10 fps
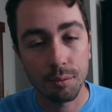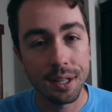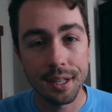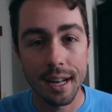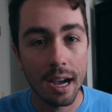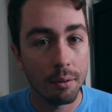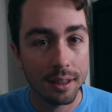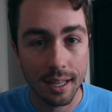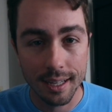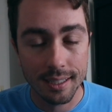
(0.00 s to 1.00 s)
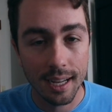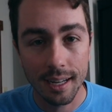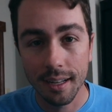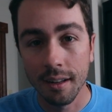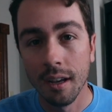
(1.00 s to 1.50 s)
really not what they
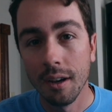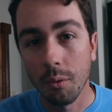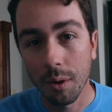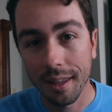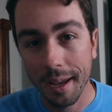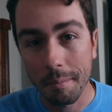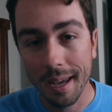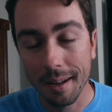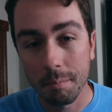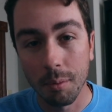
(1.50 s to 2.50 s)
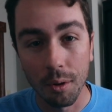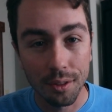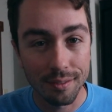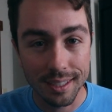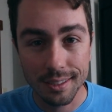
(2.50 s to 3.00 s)
intended when they made both
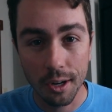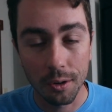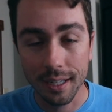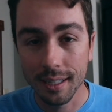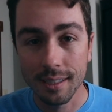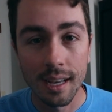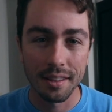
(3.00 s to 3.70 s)
of these tokens.